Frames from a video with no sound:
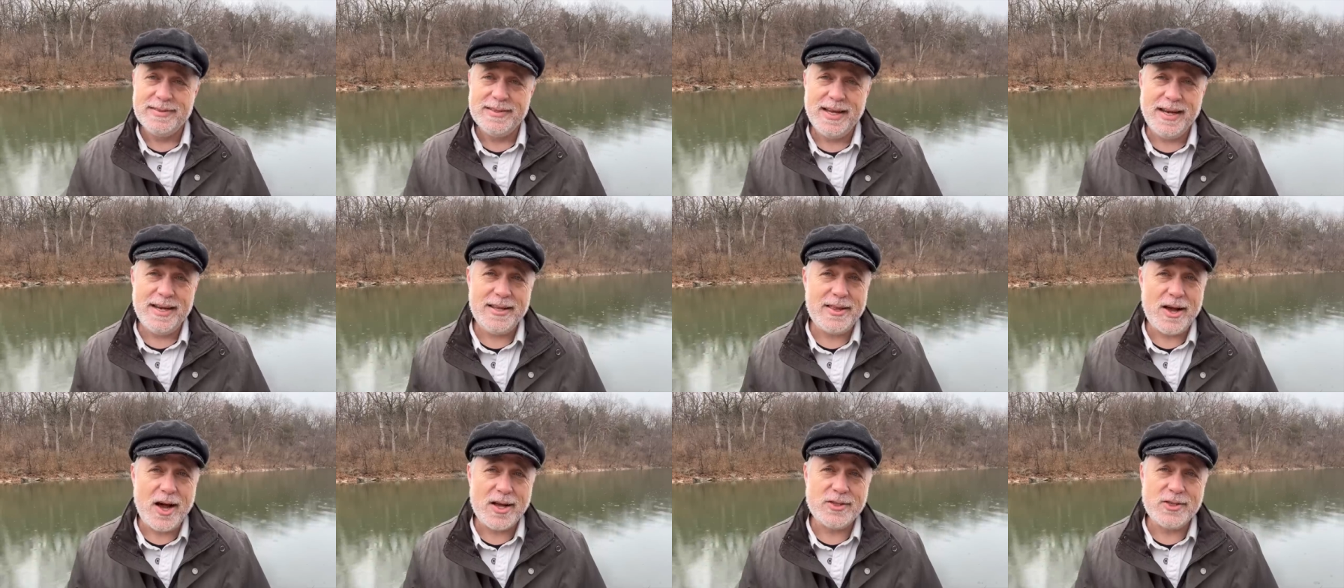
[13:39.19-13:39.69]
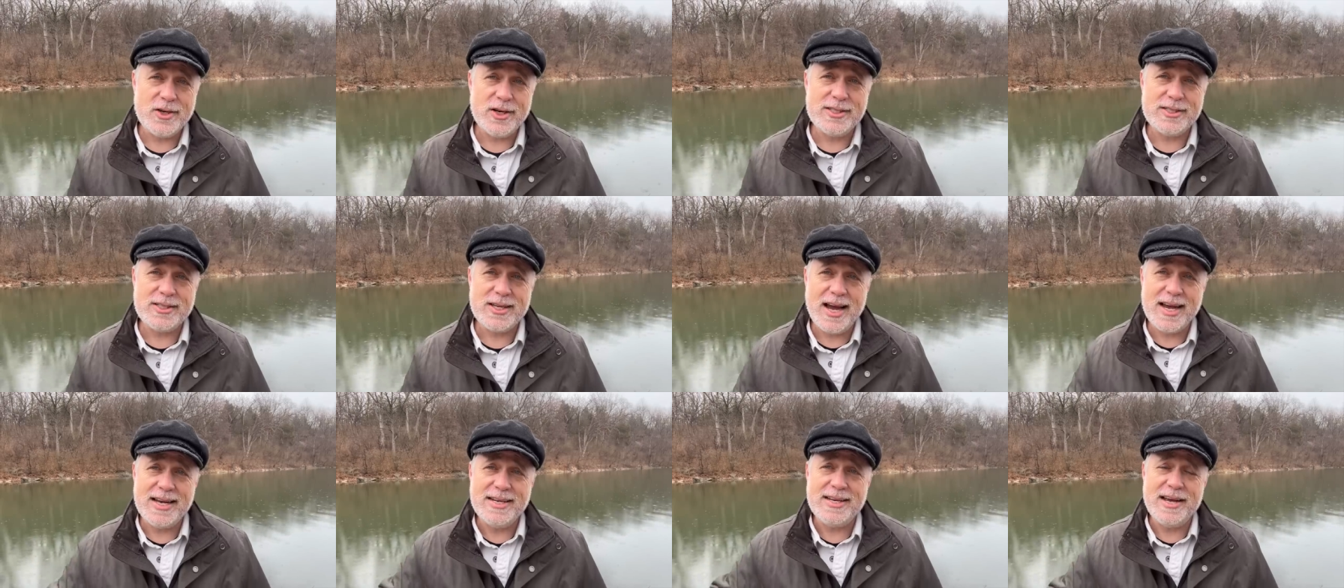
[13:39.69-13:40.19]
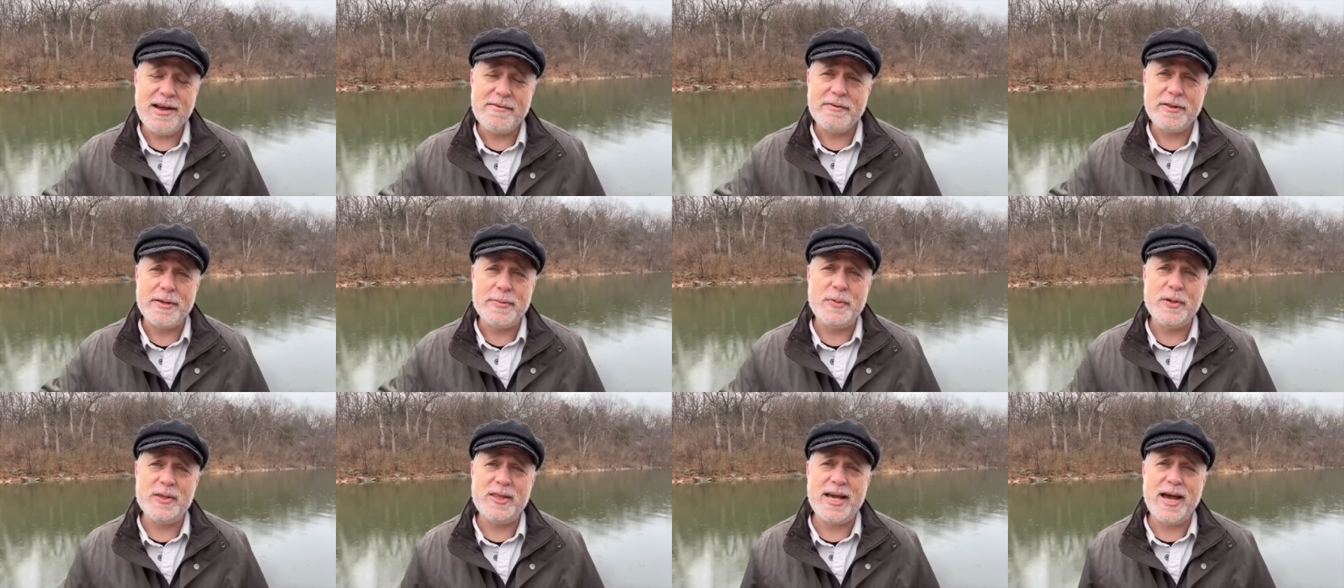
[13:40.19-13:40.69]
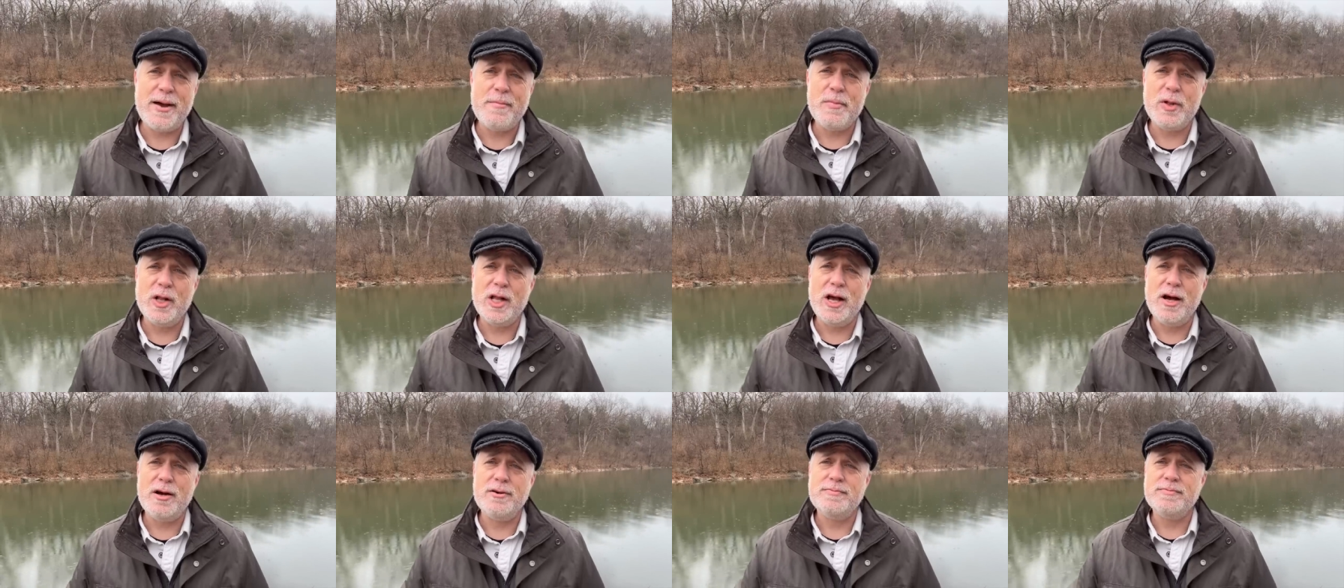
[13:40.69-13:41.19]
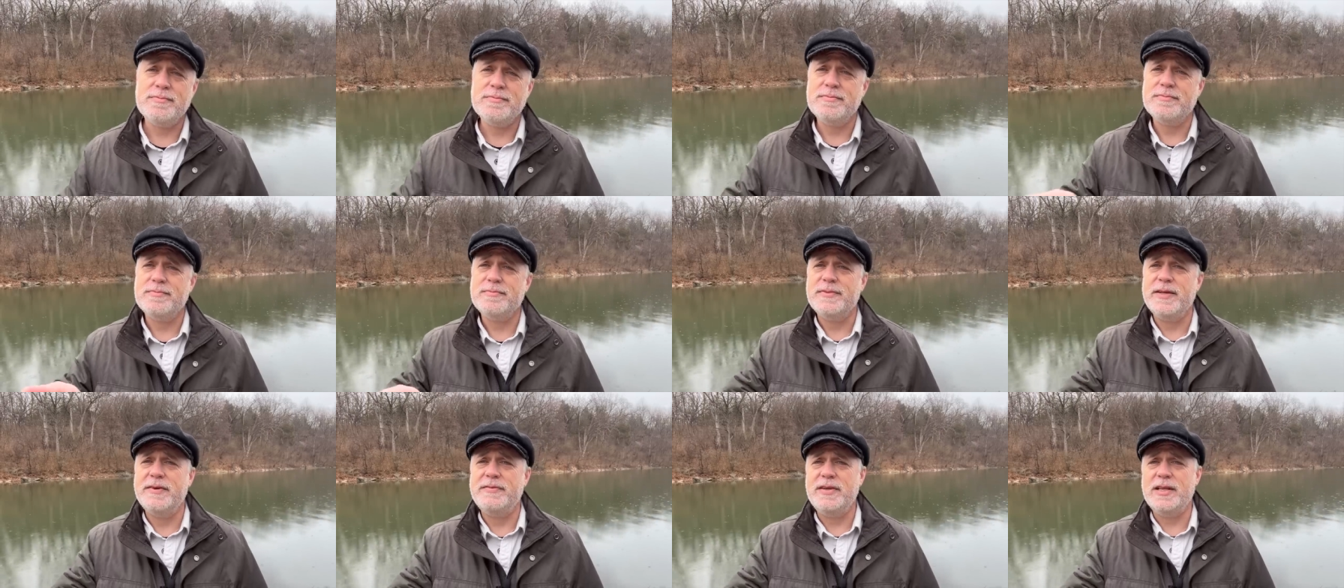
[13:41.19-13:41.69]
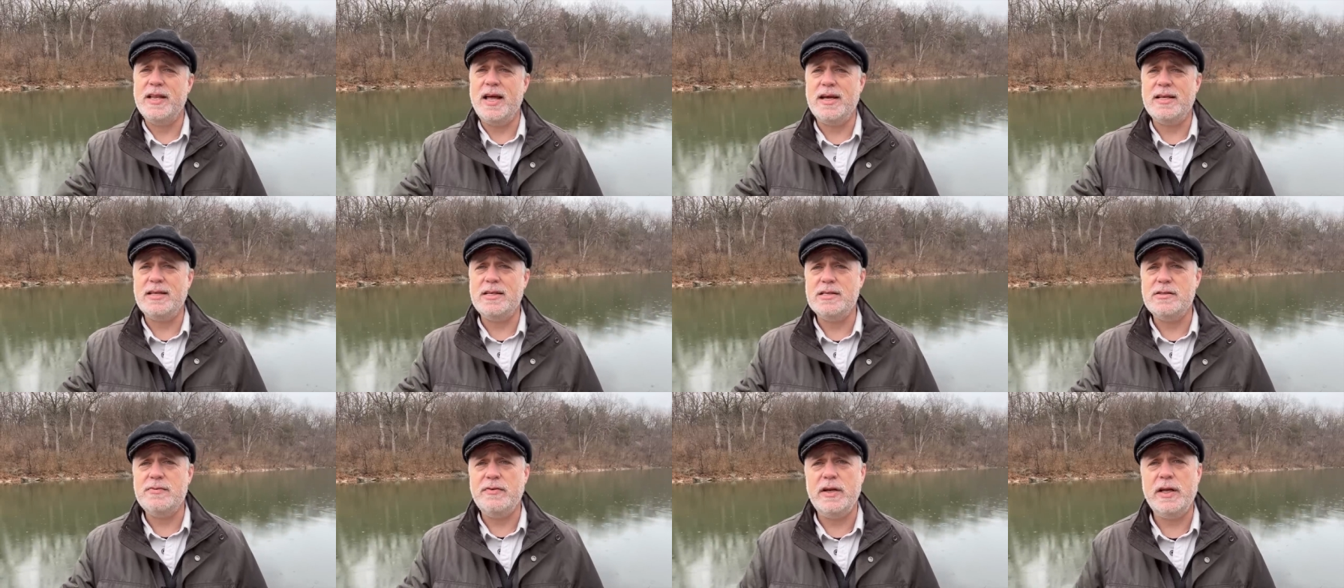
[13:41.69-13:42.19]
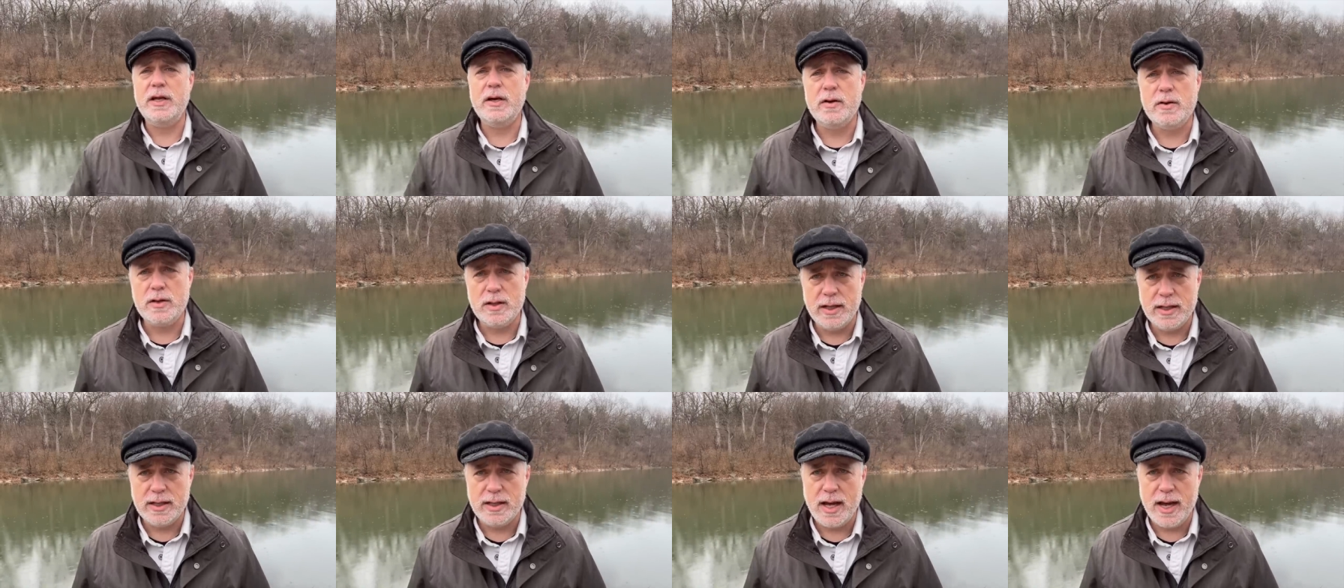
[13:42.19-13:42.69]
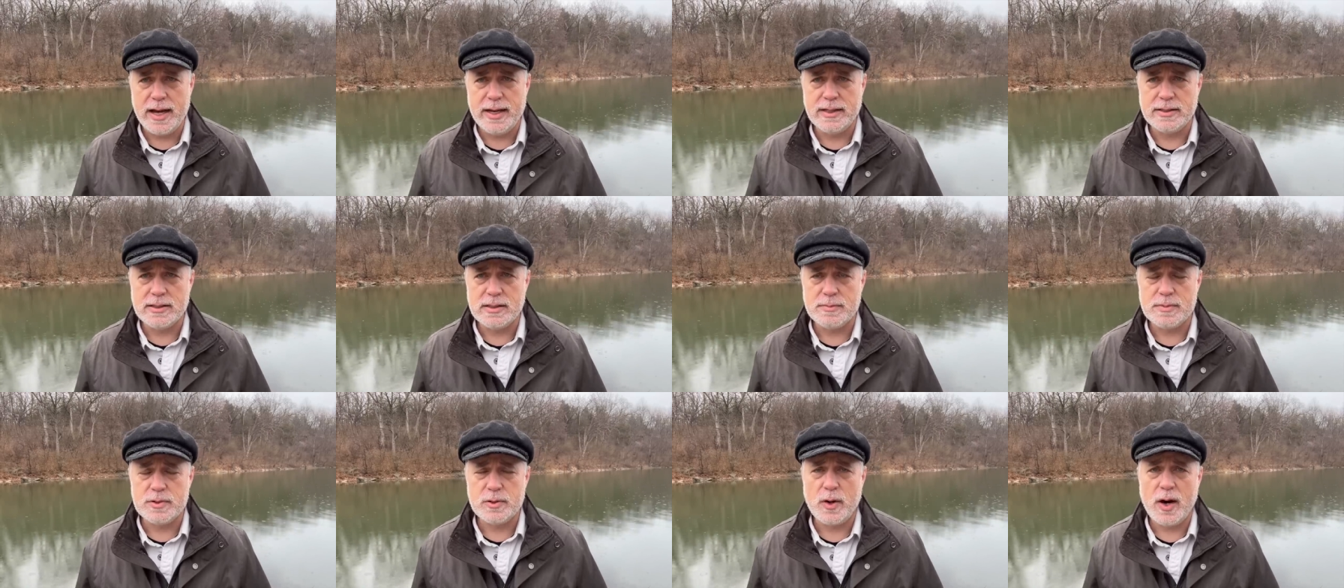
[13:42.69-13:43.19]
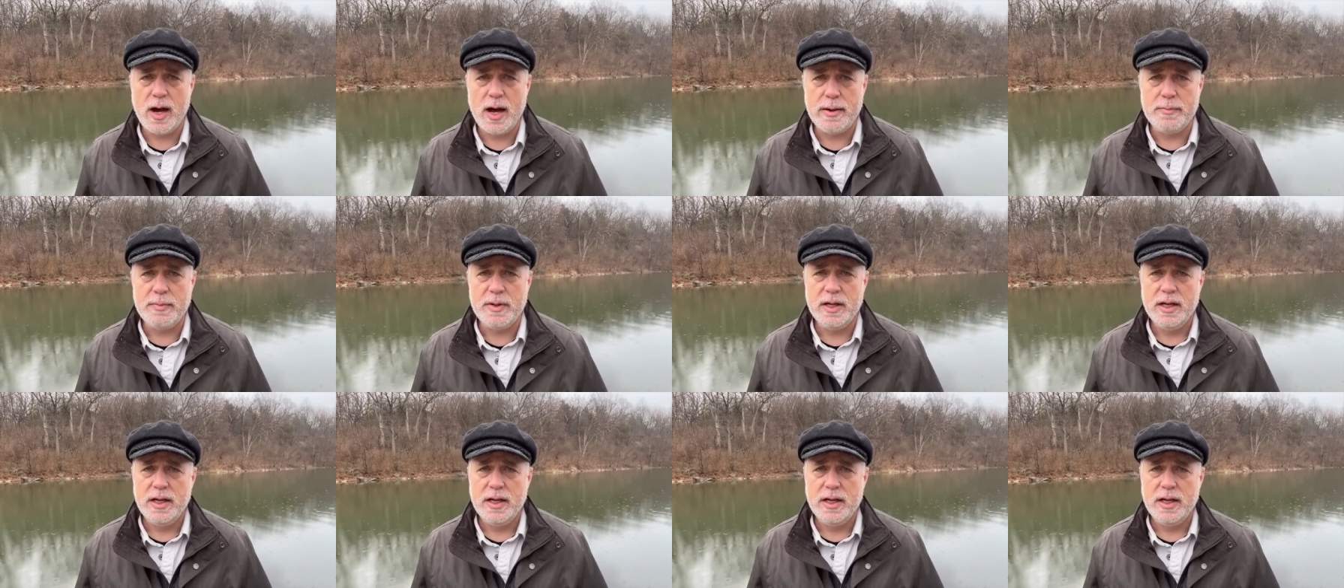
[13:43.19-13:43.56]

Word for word: Any thoughts or insight, definitely put that below. If you like this video, click like and subscribe.